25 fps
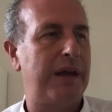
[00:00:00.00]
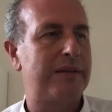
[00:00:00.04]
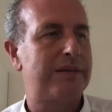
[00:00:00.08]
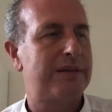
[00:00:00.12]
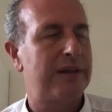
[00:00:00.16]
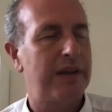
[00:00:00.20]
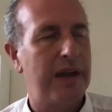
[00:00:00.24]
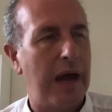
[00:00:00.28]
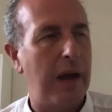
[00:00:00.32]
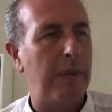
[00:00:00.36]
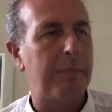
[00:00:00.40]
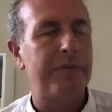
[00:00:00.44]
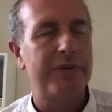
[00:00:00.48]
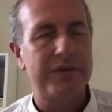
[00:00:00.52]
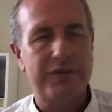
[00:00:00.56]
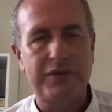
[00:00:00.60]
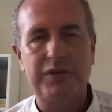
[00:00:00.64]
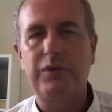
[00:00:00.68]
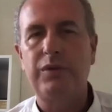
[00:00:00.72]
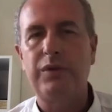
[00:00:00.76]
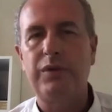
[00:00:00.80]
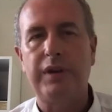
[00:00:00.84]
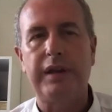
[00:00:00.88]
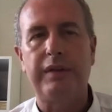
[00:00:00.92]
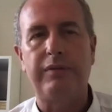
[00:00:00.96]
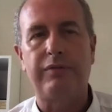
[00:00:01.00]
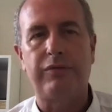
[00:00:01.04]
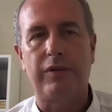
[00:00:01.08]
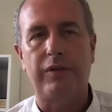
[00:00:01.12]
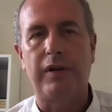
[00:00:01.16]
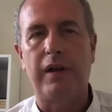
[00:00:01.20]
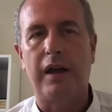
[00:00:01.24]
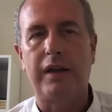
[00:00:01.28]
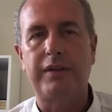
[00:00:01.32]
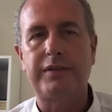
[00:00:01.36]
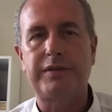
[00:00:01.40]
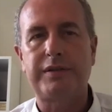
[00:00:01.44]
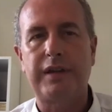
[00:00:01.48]
opportunity for
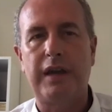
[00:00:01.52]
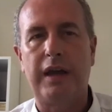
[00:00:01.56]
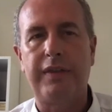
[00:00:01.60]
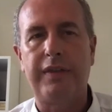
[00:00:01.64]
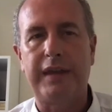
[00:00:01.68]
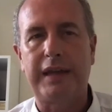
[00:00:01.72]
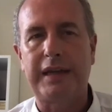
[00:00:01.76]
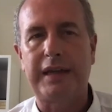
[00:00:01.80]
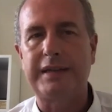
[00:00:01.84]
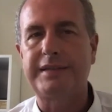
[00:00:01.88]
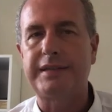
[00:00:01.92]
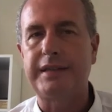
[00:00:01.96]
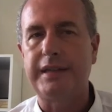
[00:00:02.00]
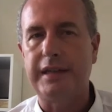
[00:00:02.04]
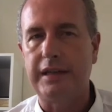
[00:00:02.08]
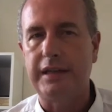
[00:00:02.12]
us, I think, as an